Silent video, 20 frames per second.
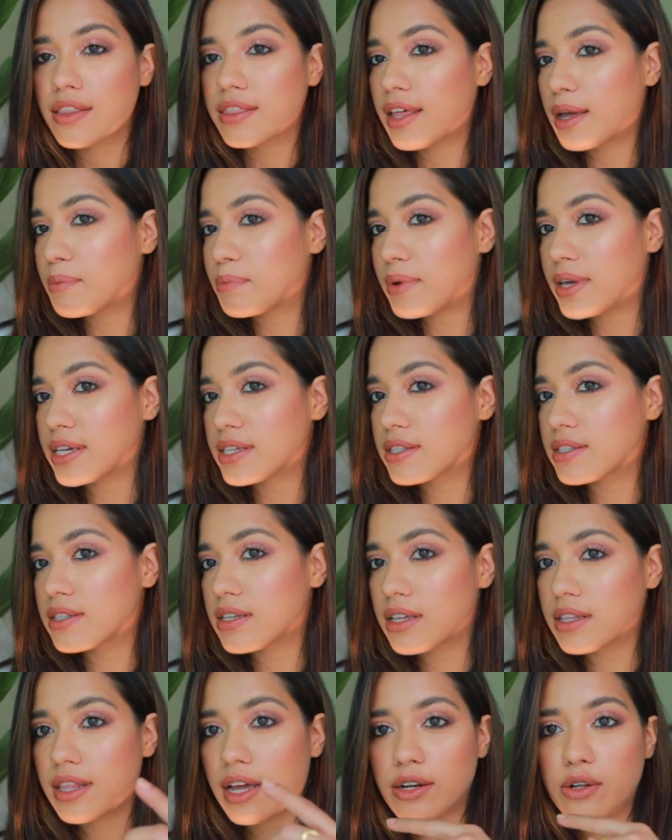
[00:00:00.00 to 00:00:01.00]
That
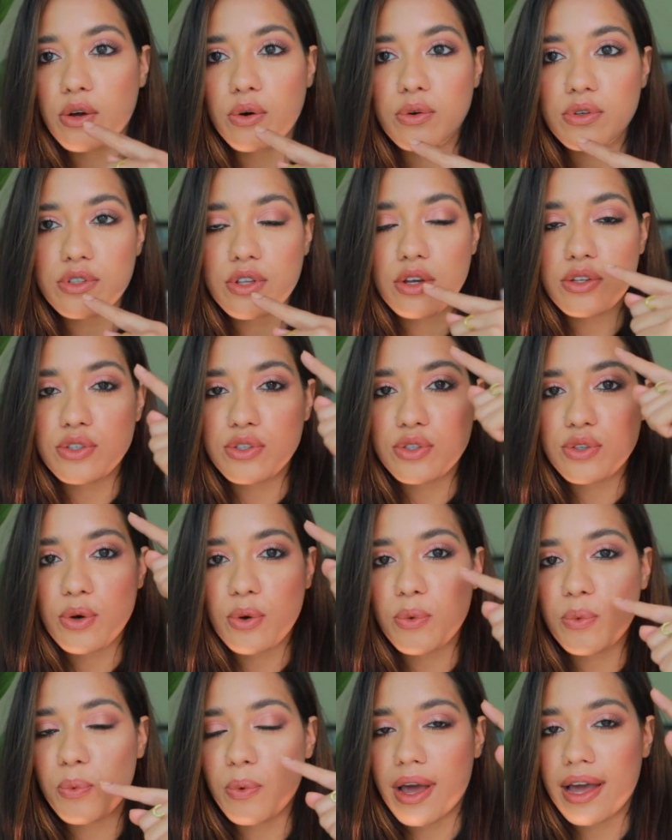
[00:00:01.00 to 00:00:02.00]
goes
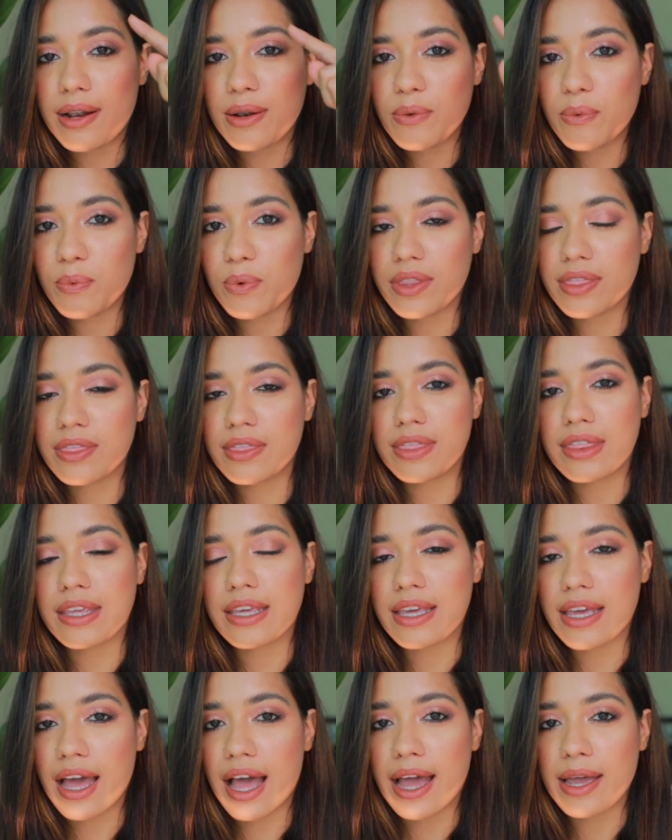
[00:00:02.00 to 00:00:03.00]
so well with
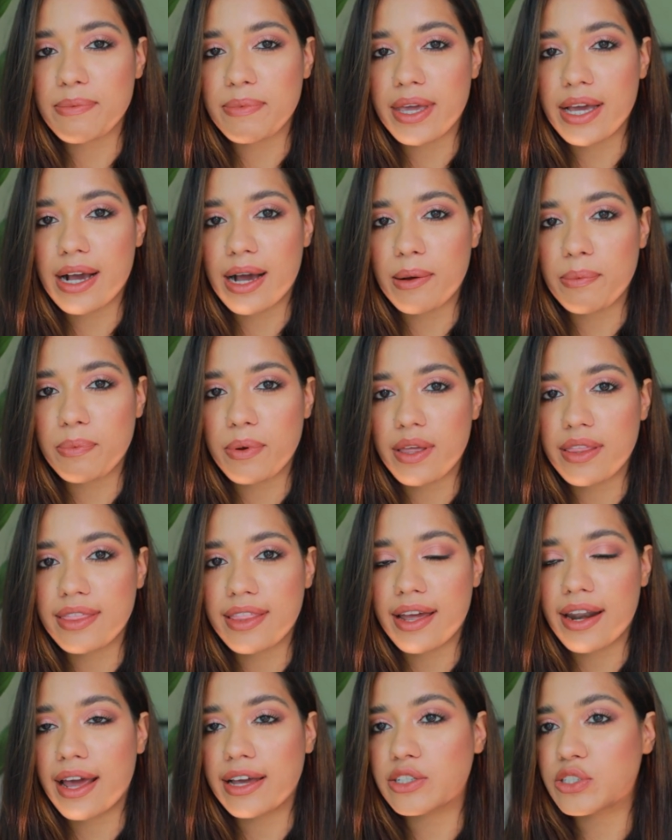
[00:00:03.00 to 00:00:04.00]
the eye makeup
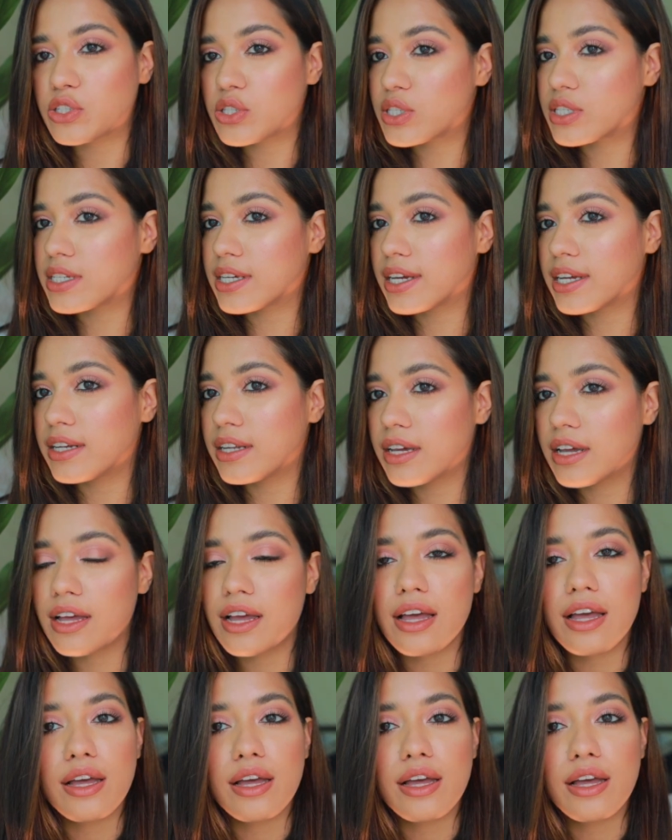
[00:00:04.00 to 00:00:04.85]
that I just did.